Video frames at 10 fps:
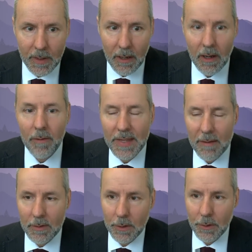of the
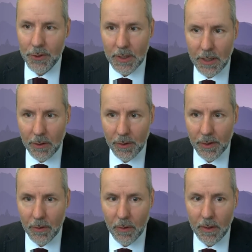evolution here in New
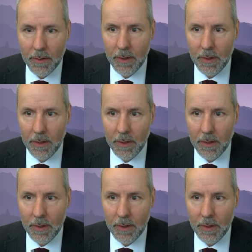York.